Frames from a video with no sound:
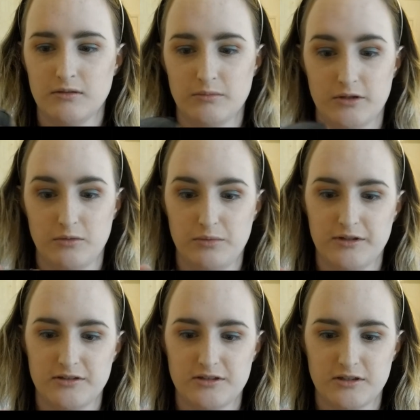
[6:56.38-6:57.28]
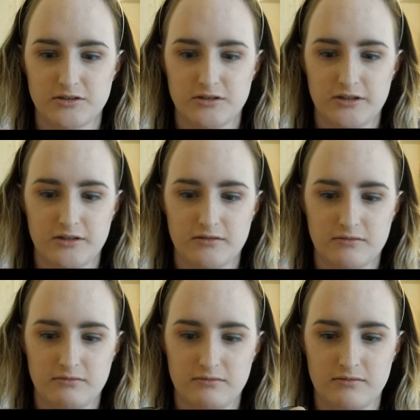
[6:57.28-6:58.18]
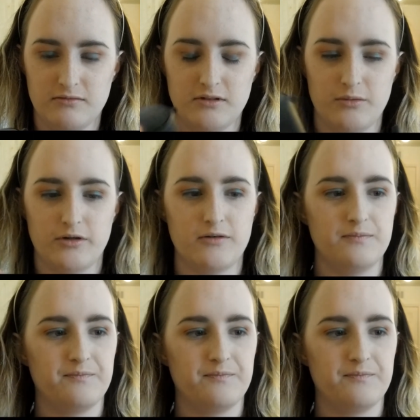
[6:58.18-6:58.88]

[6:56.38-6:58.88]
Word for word: Let me open this actually. There we go.